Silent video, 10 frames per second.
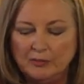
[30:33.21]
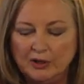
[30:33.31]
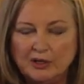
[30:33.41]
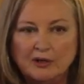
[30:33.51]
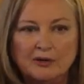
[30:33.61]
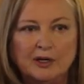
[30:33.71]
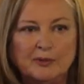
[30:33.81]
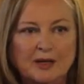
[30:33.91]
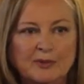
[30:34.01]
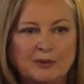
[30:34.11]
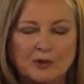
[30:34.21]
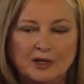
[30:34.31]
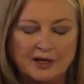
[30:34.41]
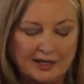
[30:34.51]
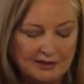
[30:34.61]
Boko Haram came in
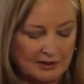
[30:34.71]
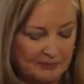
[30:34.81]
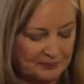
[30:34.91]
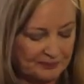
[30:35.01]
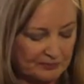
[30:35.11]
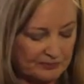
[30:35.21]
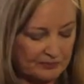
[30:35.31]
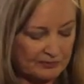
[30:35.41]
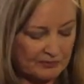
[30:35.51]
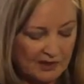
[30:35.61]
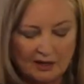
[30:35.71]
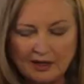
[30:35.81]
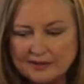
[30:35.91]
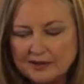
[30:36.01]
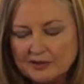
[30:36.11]
one night,
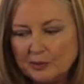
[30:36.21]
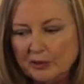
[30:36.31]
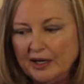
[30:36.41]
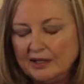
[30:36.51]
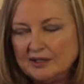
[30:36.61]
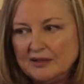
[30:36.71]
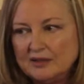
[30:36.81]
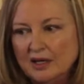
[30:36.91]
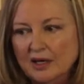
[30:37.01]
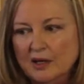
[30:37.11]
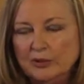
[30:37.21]
as is their practice,